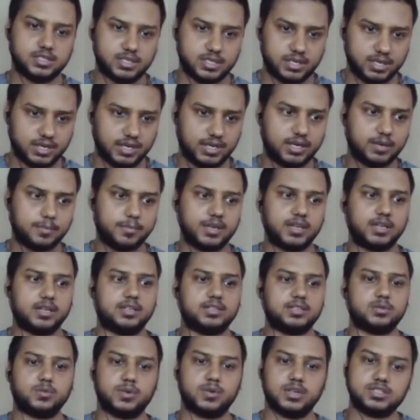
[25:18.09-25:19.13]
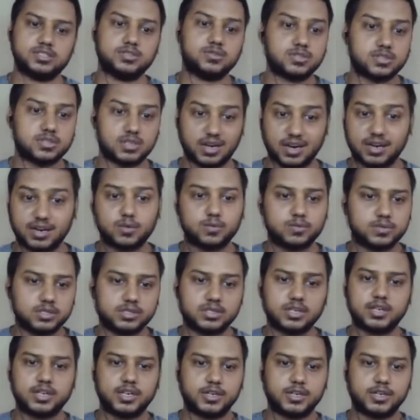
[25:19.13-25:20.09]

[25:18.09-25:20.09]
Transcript: yet because once you start working